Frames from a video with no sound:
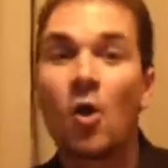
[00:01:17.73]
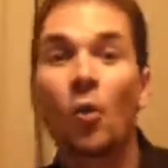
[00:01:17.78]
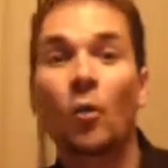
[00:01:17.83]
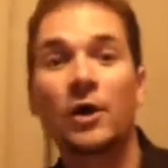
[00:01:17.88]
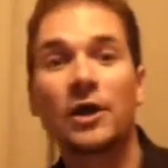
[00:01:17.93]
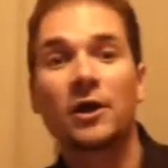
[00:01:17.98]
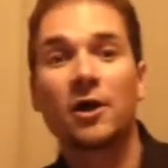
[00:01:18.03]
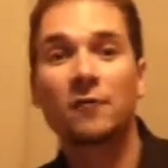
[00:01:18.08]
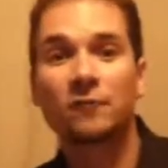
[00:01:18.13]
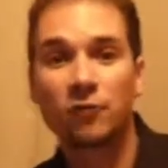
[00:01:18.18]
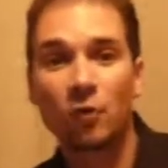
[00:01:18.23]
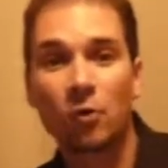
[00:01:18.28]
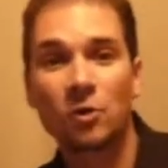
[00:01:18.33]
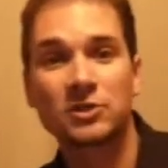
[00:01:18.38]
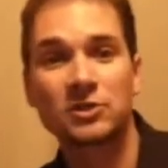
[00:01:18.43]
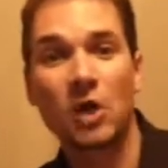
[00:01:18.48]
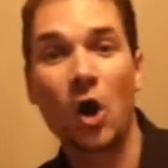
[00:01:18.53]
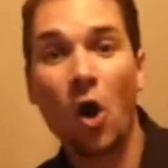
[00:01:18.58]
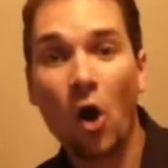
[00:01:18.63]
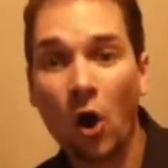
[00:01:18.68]
We, of
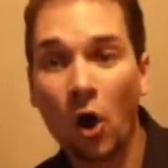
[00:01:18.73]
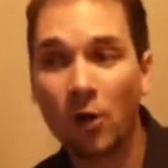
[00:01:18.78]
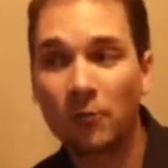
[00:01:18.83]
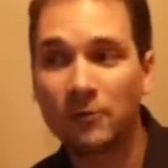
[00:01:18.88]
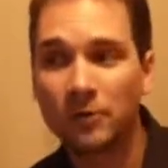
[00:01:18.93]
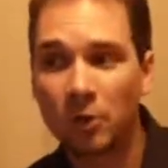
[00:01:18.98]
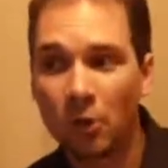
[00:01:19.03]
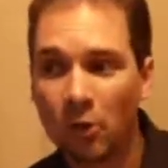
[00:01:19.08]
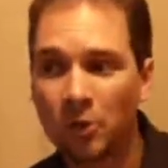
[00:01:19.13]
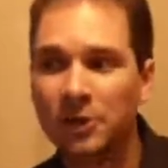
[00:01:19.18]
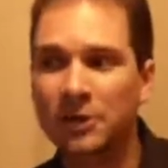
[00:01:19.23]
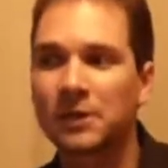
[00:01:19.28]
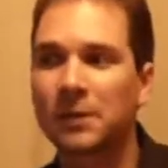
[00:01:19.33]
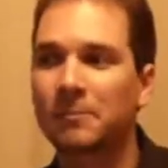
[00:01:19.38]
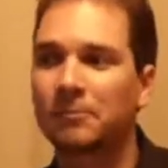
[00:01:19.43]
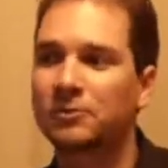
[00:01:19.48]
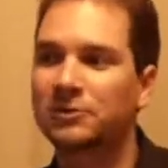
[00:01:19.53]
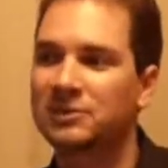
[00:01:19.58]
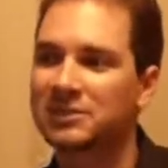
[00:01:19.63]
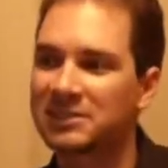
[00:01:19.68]
course, are recording the
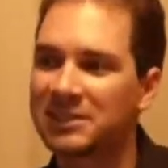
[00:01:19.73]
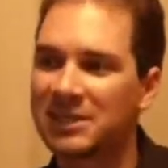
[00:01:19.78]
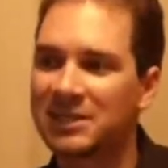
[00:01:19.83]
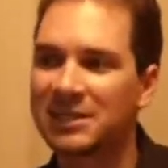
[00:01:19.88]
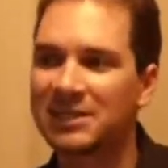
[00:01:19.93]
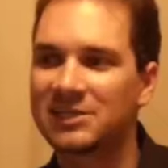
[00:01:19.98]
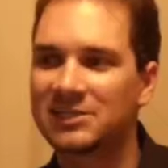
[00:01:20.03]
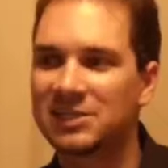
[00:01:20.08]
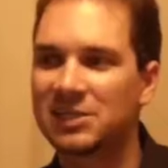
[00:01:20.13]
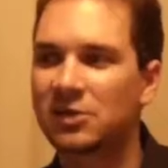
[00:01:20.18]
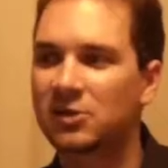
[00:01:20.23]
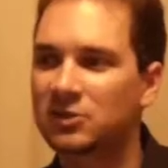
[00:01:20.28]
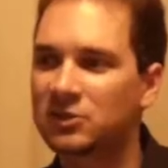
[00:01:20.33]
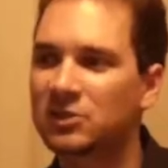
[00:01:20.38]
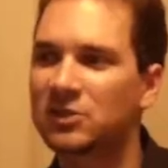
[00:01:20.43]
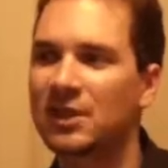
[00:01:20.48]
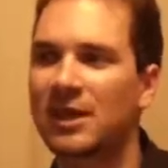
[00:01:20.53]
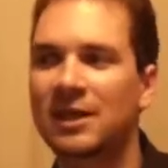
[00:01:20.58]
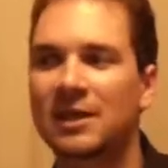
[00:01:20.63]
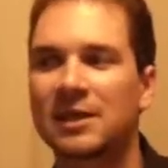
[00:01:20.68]
proceedings here
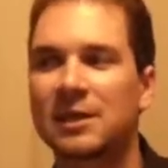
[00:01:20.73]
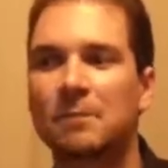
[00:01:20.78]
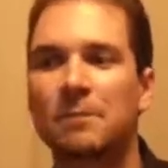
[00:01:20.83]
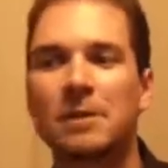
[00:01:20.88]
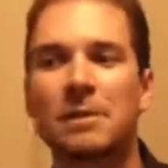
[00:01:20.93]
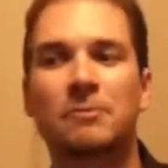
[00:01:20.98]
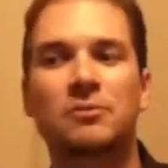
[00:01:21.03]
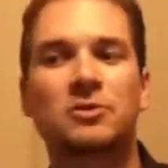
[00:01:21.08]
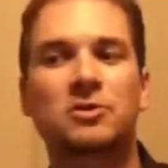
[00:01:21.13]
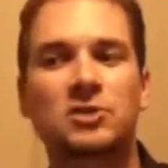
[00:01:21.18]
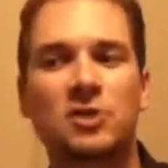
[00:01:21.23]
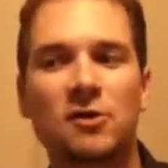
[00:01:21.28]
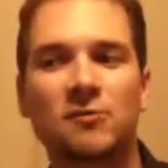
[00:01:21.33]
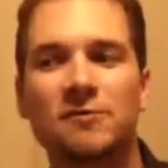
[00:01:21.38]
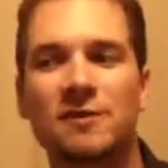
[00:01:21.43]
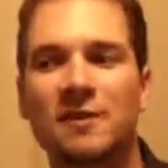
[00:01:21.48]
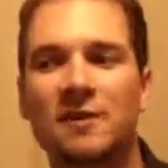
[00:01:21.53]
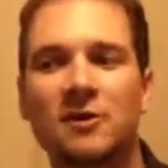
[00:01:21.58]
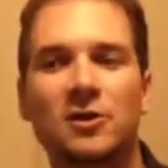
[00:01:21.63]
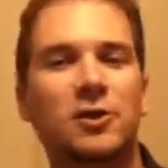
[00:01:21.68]
so that it can be
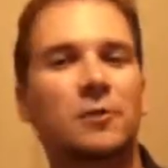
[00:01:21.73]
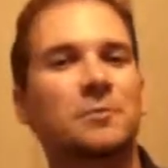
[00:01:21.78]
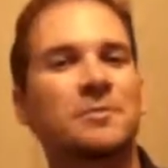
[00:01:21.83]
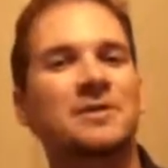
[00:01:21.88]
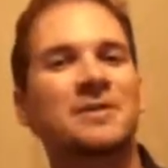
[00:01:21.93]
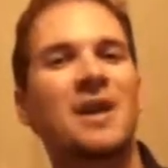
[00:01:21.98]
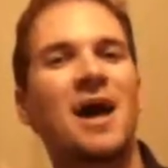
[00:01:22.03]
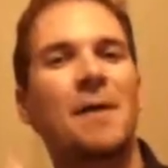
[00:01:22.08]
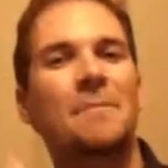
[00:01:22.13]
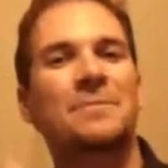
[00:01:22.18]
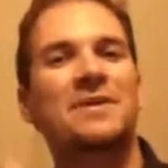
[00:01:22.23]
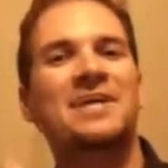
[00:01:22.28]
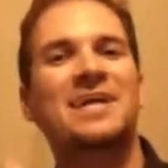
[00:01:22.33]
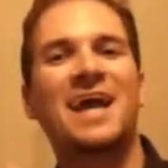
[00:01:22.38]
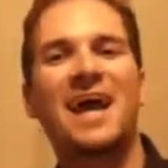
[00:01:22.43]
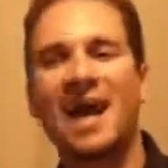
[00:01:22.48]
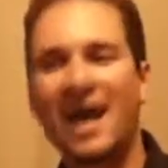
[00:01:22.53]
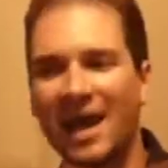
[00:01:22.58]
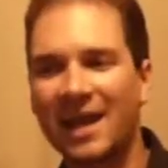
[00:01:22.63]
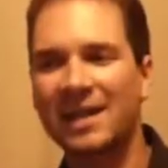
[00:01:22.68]
preserved and there could not
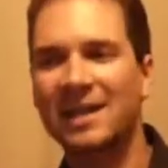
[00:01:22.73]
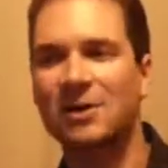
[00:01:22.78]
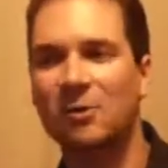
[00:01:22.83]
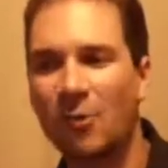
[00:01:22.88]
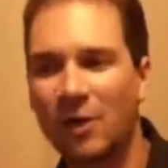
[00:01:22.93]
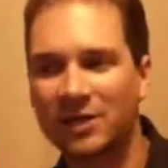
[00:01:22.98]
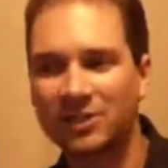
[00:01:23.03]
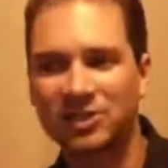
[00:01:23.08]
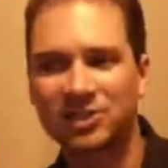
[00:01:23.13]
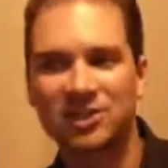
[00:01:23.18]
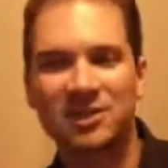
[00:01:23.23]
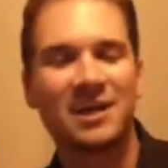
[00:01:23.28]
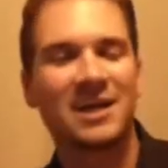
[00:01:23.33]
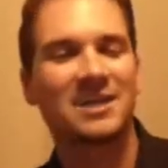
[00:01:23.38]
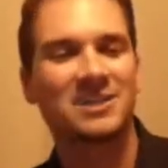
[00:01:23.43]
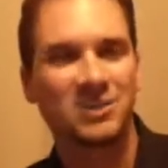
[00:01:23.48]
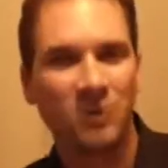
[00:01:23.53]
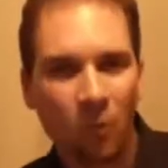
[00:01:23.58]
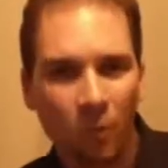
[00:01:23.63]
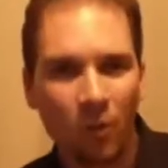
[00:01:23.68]
be any question
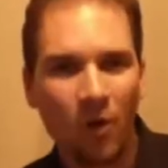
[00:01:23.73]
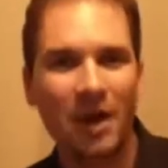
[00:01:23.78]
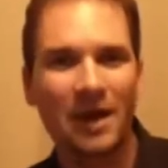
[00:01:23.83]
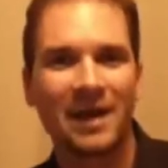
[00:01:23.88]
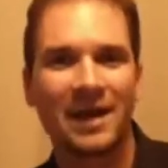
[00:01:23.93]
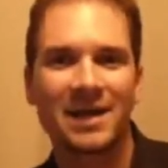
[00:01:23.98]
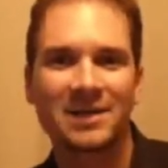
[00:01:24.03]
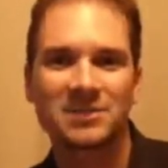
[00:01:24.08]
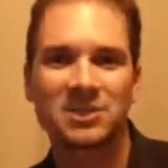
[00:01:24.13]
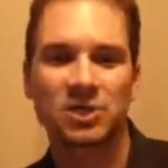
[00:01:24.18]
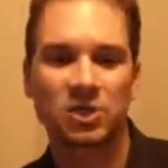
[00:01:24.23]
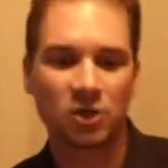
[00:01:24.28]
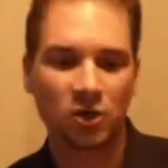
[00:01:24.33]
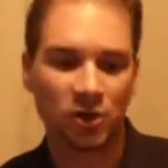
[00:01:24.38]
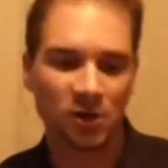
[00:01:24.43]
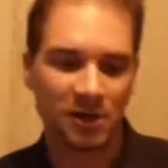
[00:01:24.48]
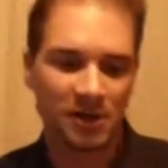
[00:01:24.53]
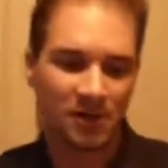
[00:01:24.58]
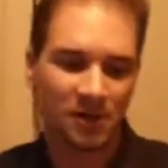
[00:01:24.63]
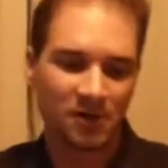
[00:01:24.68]
as to what has
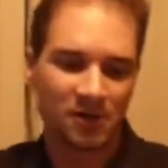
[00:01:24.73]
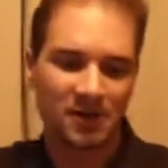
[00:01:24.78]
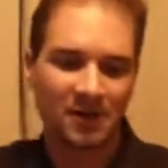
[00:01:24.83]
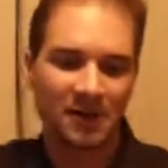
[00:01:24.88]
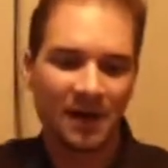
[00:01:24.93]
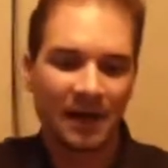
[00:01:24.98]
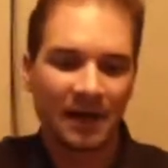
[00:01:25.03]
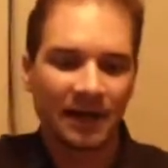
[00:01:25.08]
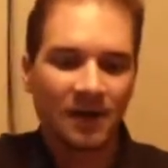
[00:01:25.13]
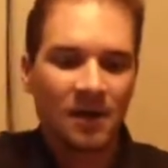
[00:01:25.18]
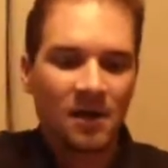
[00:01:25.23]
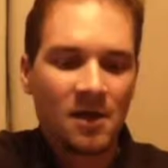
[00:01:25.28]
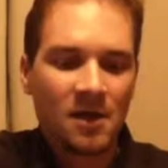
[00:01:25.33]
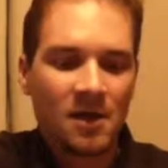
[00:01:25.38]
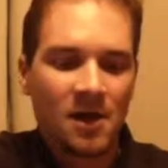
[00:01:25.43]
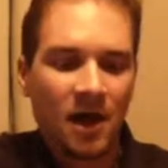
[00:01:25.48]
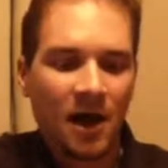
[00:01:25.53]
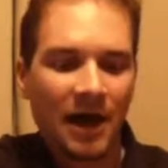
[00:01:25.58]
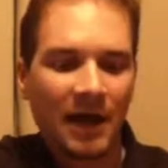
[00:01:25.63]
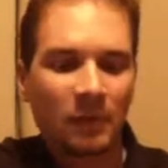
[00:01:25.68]
occurred here tonight.
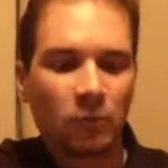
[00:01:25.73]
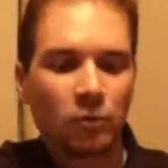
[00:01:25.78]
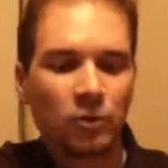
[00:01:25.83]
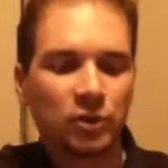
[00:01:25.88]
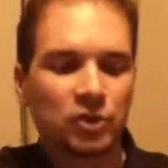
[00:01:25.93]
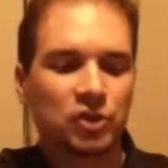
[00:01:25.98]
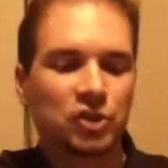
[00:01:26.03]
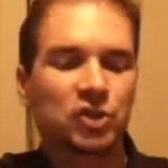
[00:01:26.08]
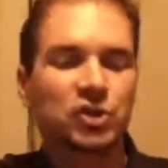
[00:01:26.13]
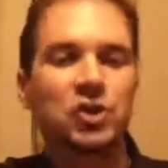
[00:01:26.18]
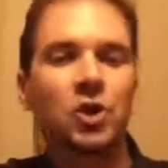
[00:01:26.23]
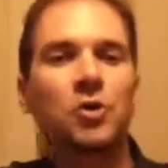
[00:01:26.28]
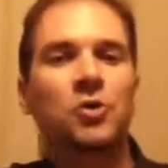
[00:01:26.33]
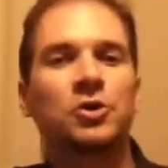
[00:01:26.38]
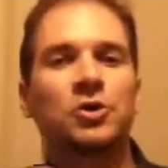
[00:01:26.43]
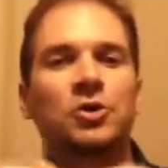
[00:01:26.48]
I will show